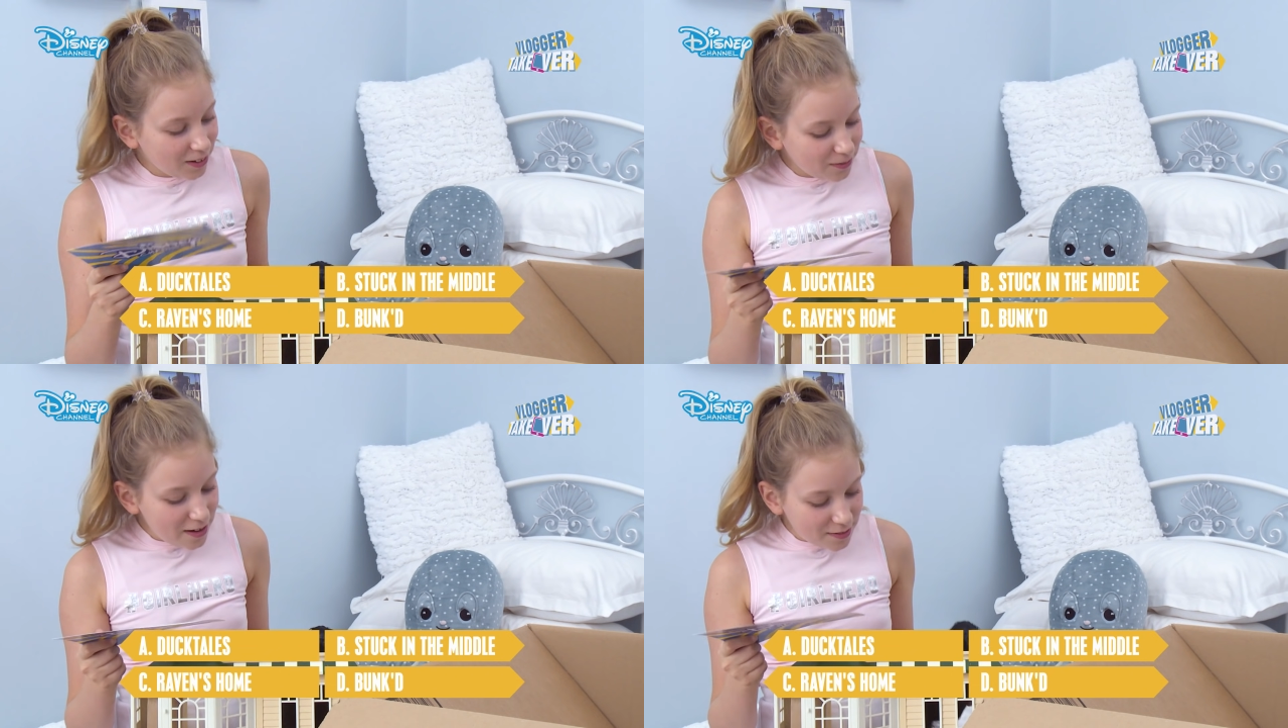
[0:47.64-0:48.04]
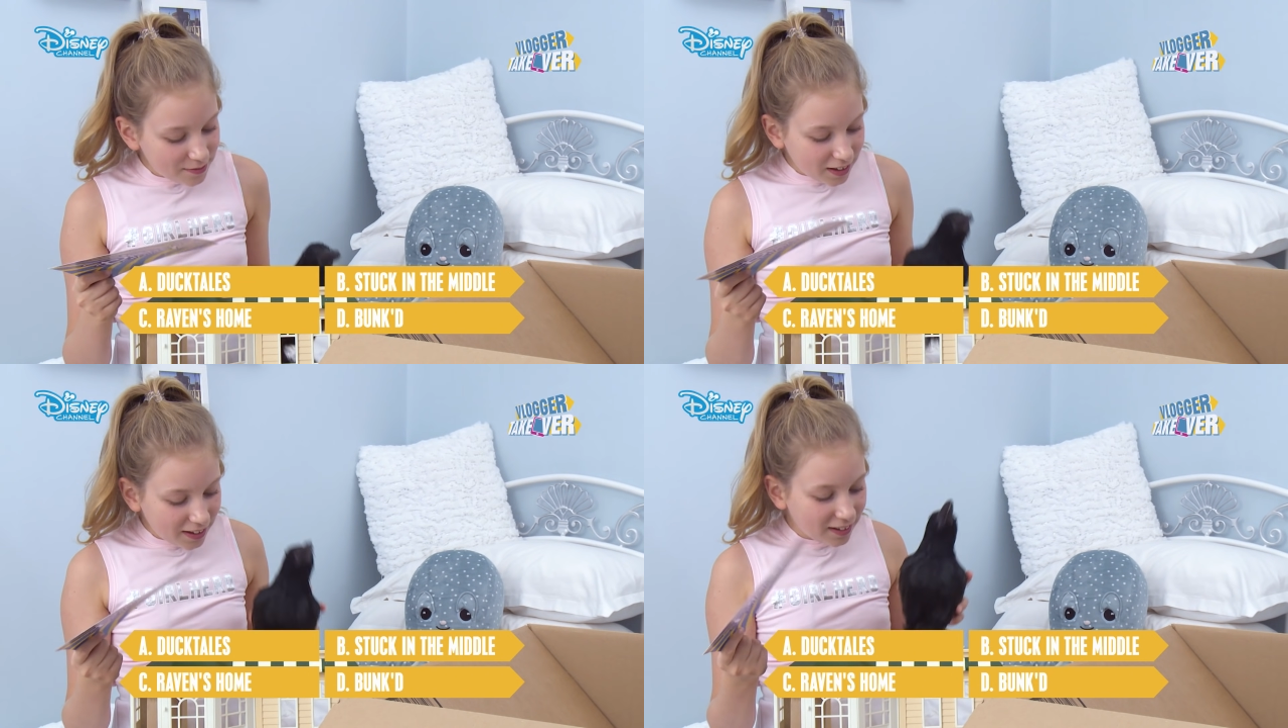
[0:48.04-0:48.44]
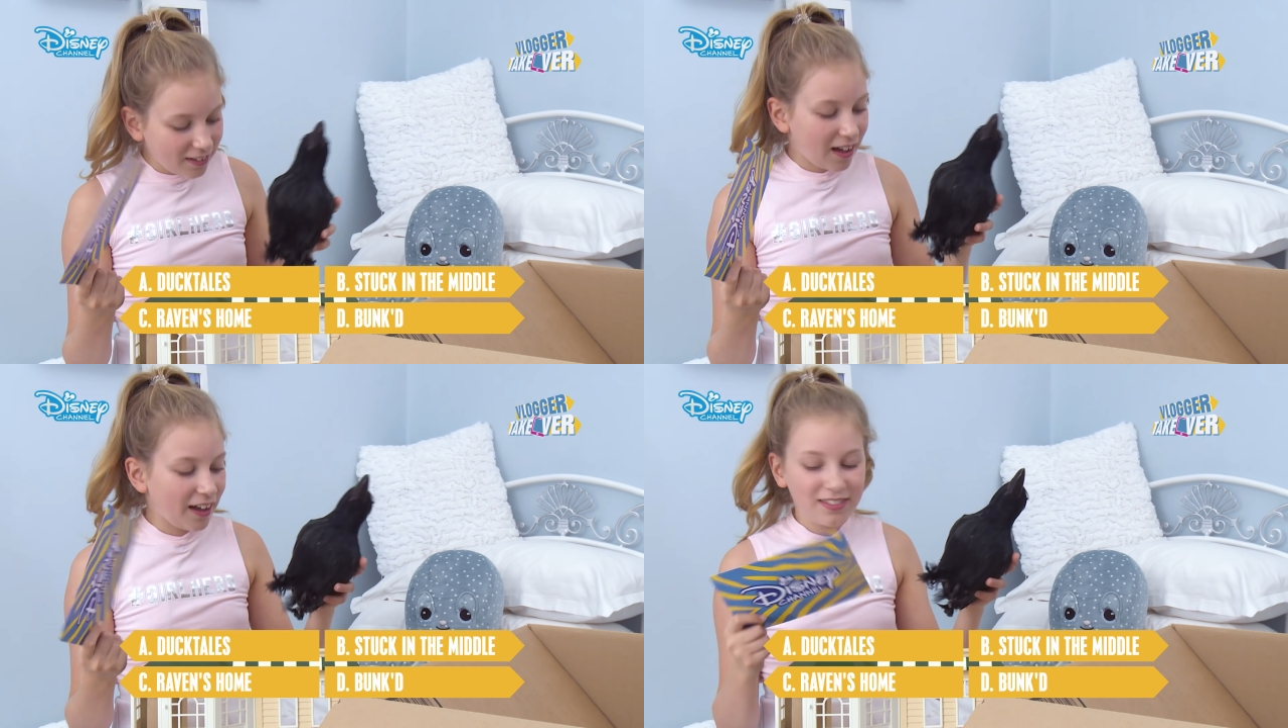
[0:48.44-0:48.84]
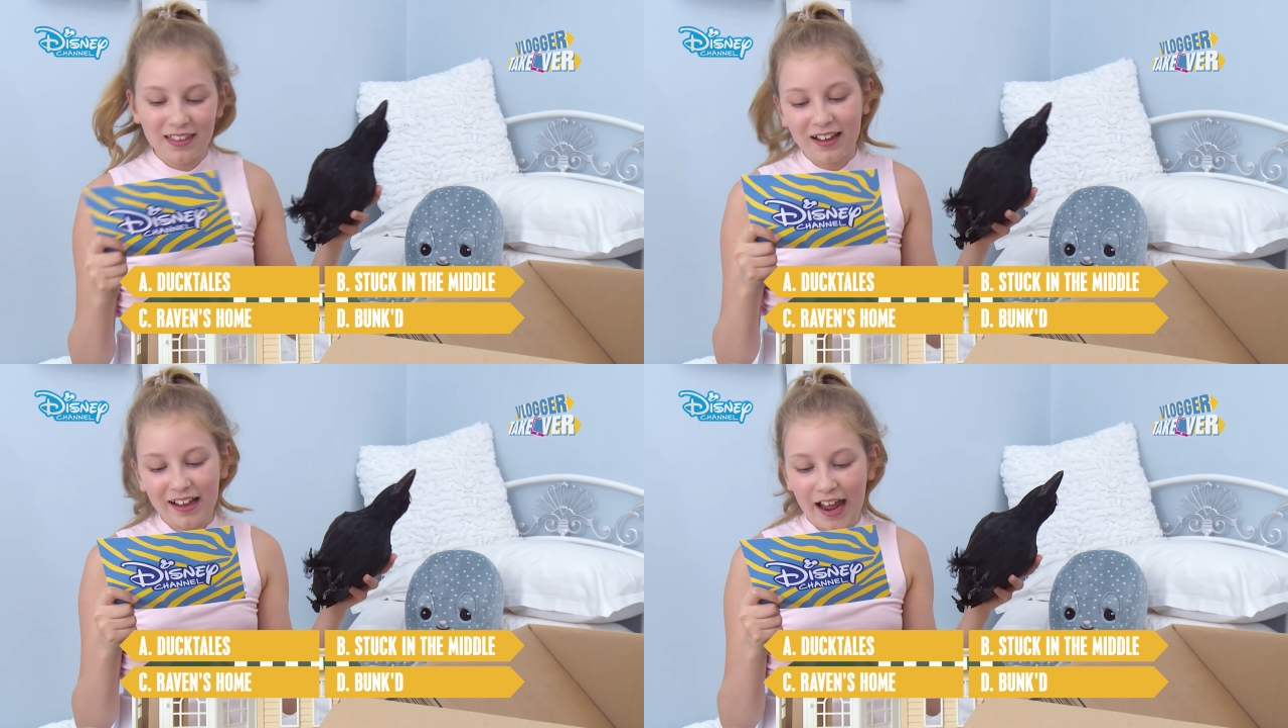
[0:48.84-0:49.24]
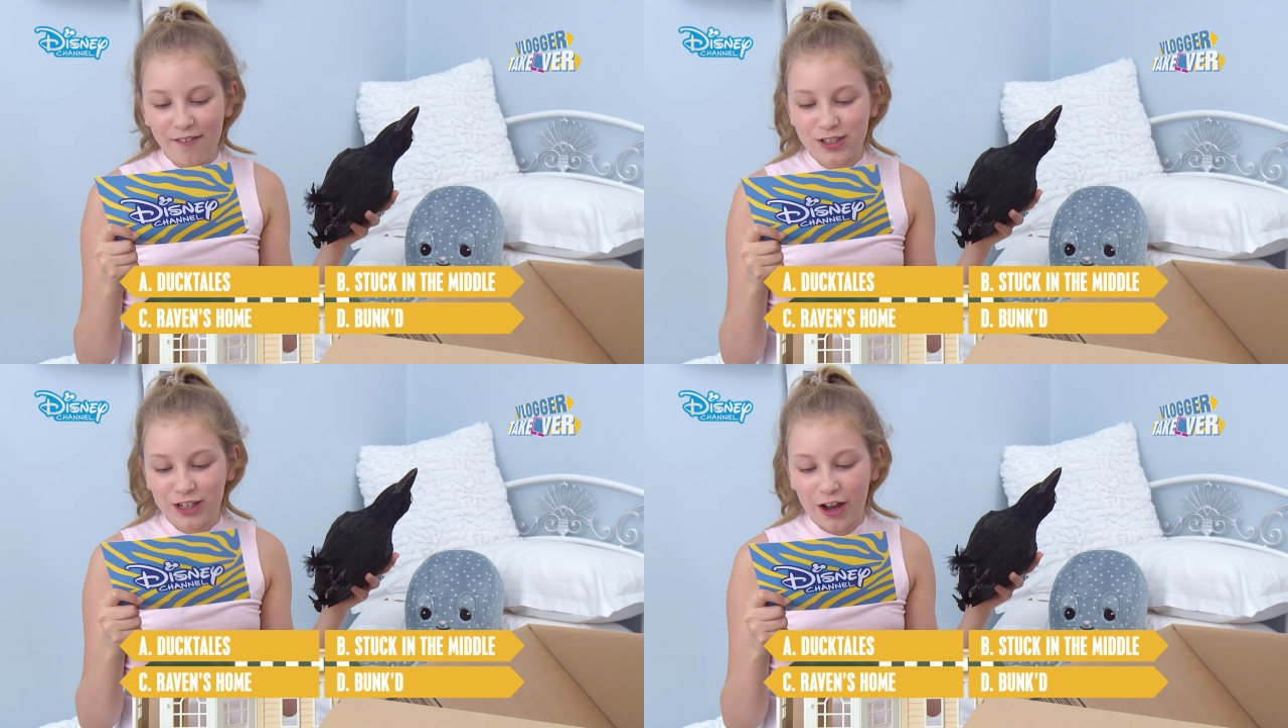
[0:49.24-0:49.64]
Well, I think I'd
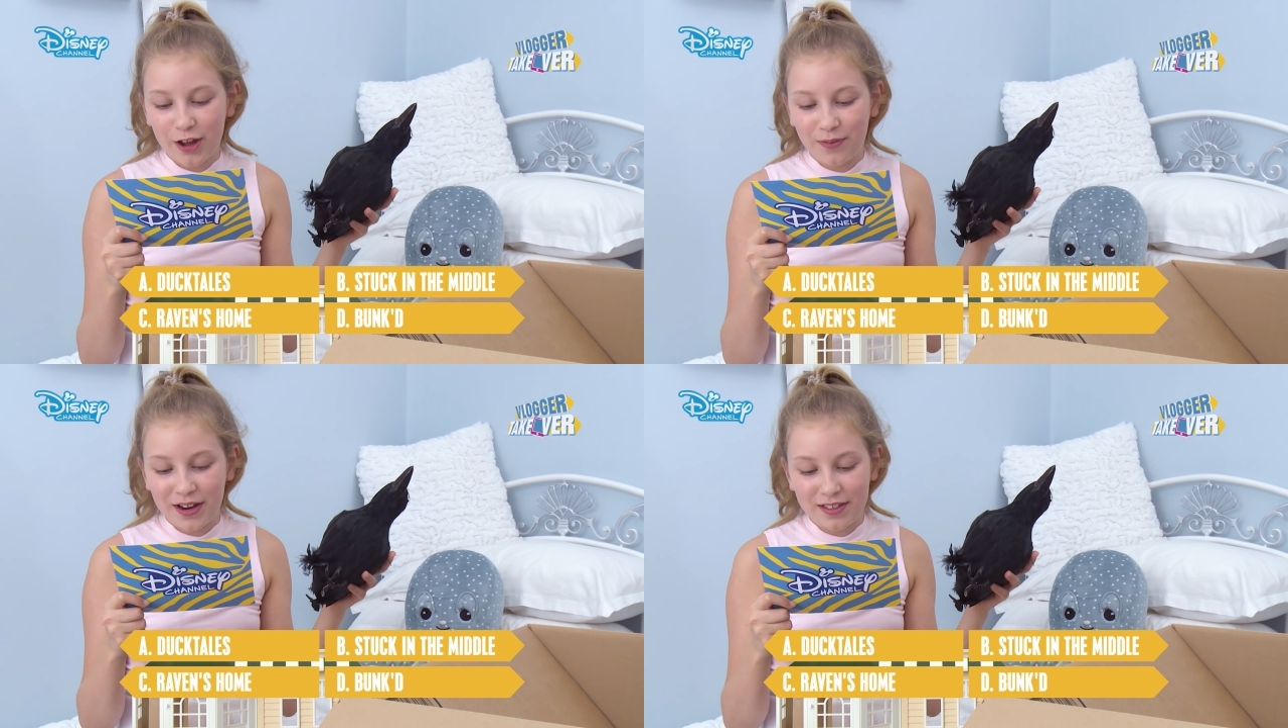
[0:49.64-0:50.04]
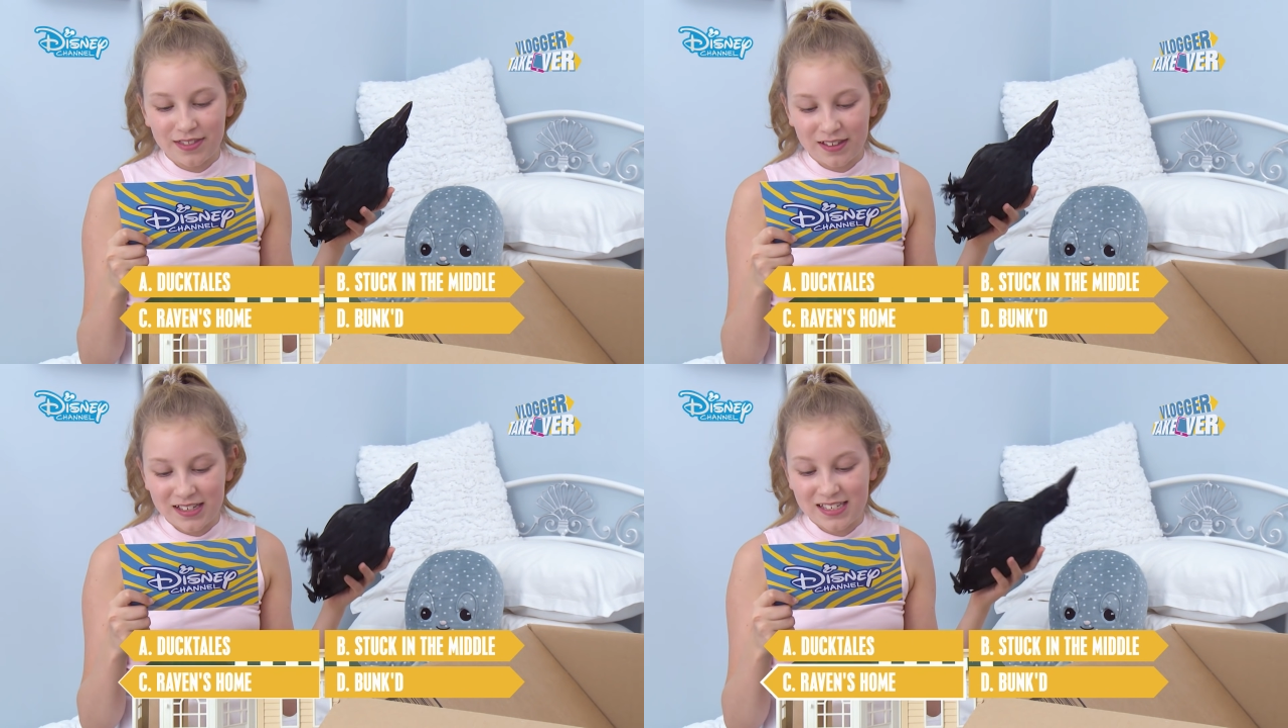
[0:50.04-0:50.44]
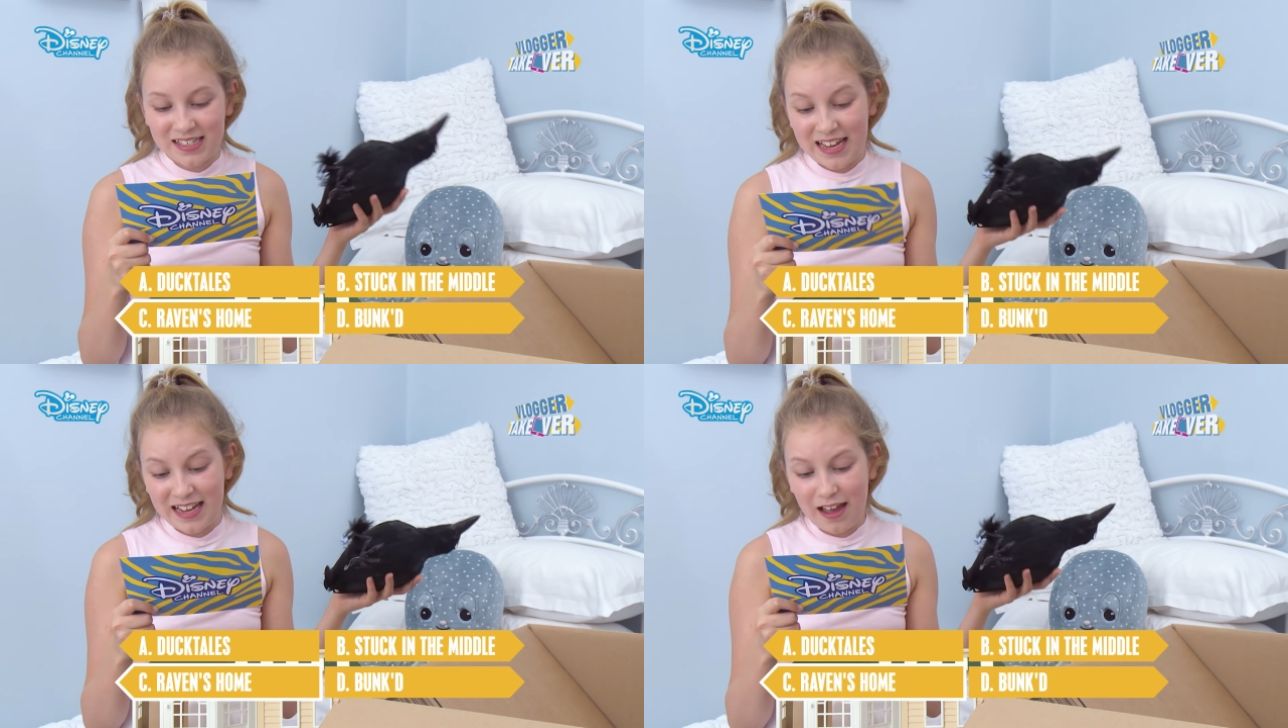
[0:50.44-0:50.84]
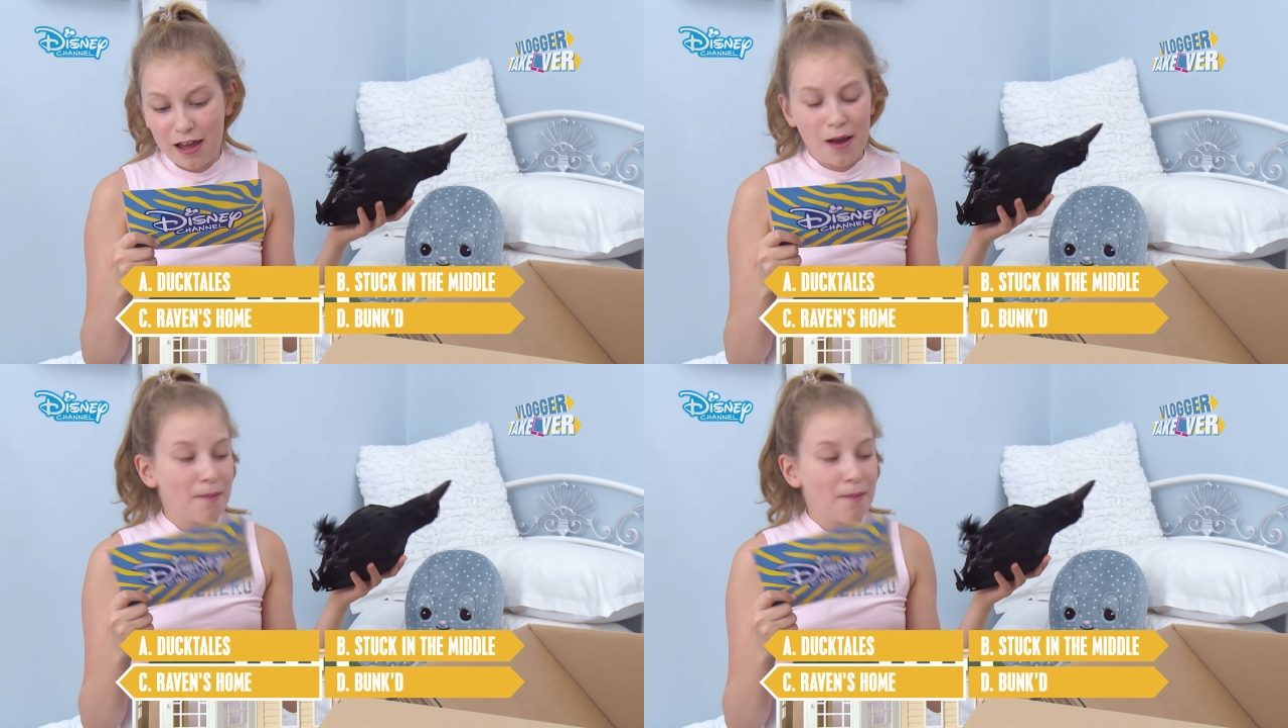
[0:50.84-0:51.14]
have to go with C